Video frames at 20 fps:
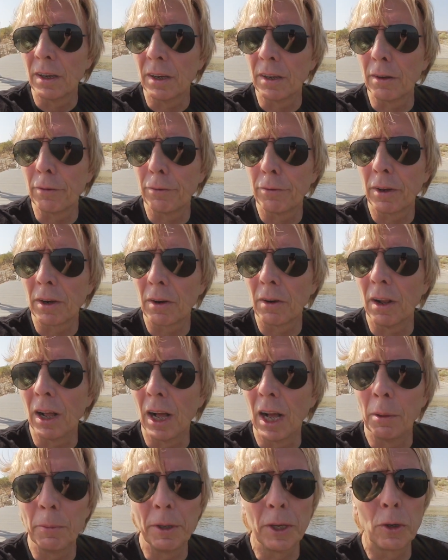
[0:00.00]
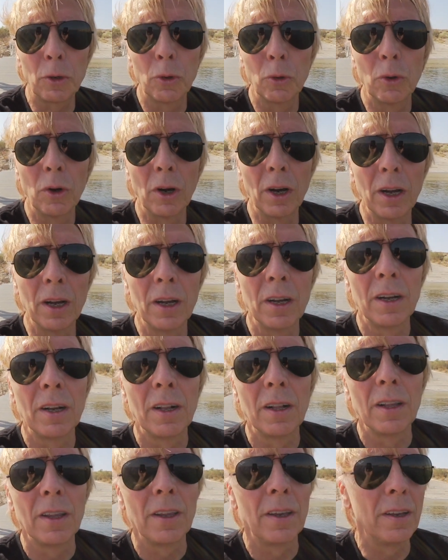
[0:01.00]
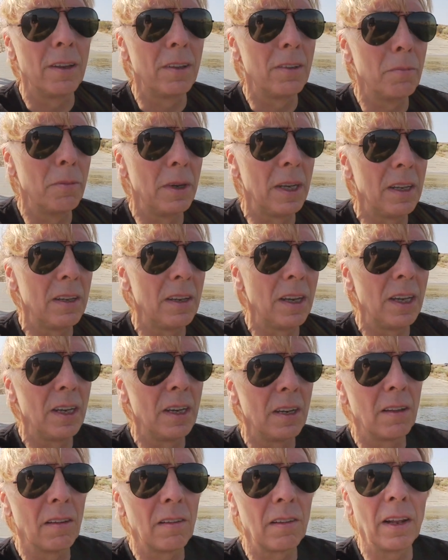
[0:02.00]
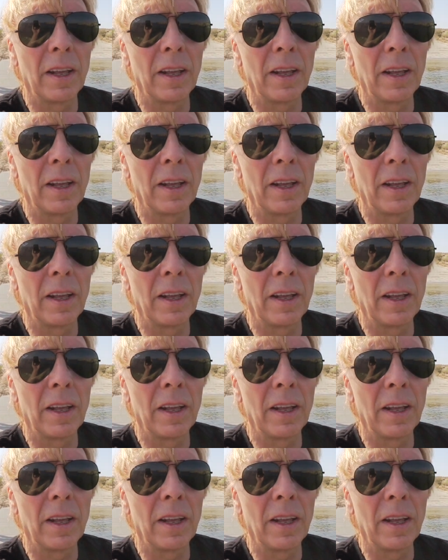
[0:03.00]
The Federal Army Corps is maintaining this